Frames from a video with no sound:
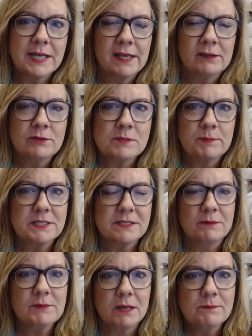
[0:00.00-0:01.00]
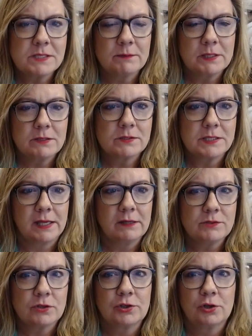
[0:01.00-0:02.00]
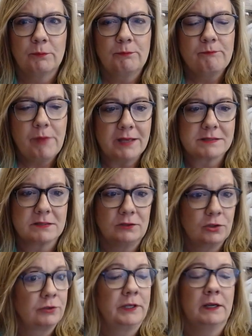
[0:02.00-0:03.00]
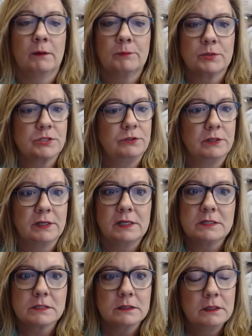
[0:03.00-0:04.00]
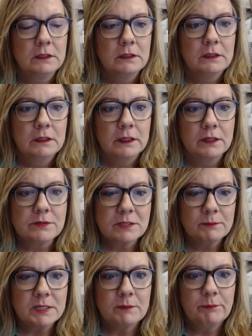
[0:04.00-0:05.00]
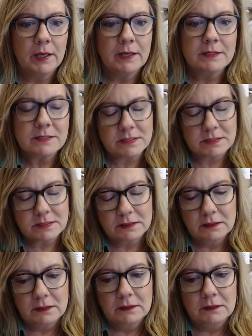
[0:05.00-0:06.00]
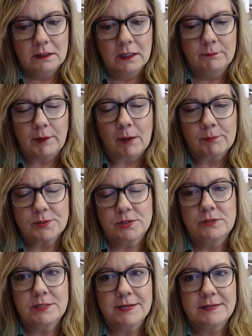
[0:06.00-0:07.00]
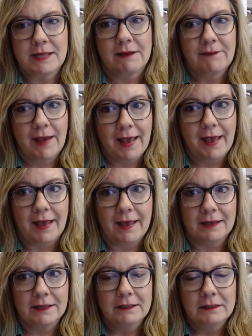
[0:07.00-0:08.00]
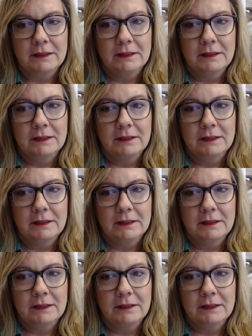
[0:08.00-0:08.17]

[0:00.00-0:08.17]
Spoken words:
downs, but sometimes some of those downs are your best learning opportunities. Some of the best opportunities I've had,